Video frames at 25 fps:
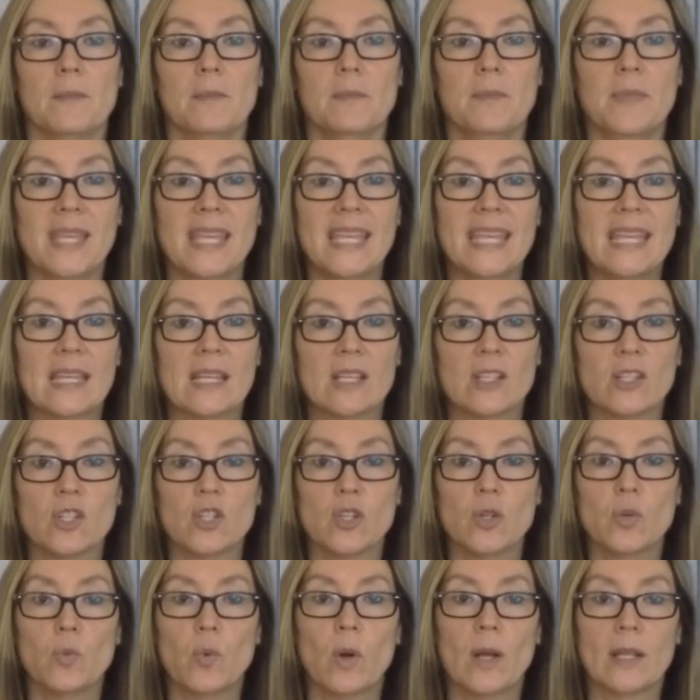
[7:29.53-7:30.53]
beings
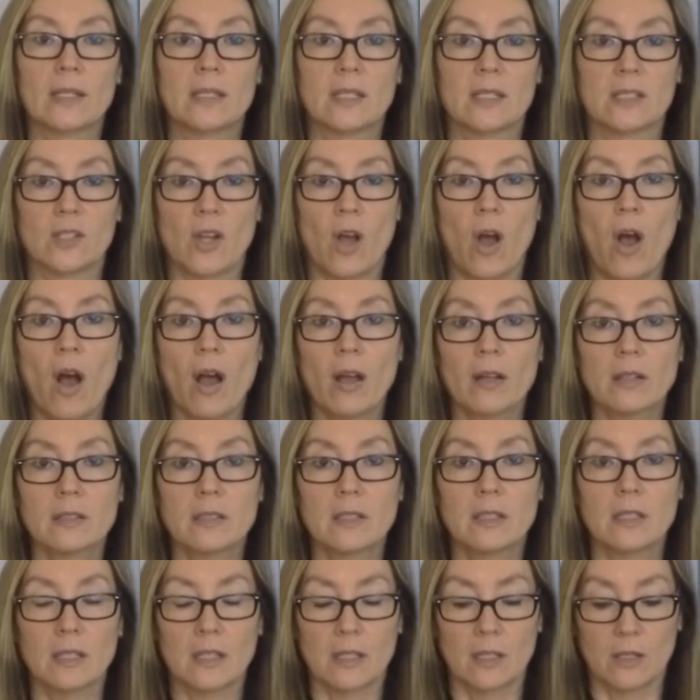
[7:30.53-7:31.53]
you want to talk
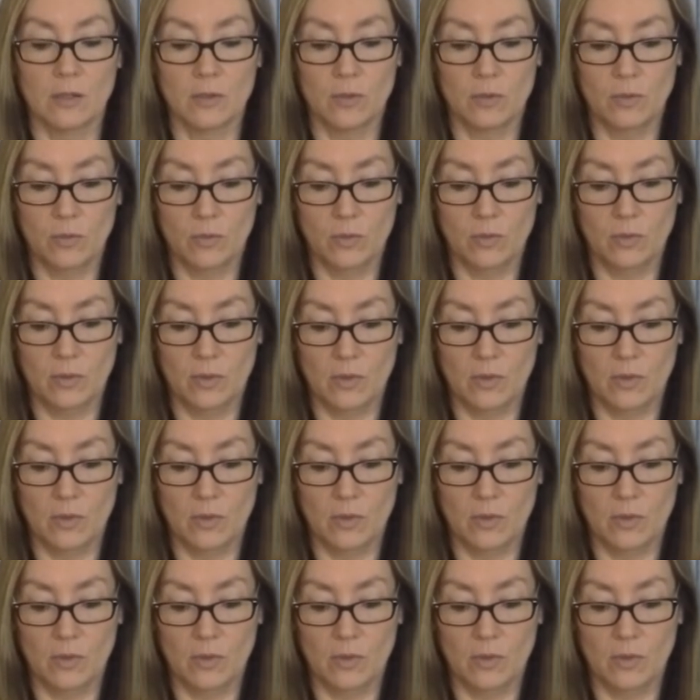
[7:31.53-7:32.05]
to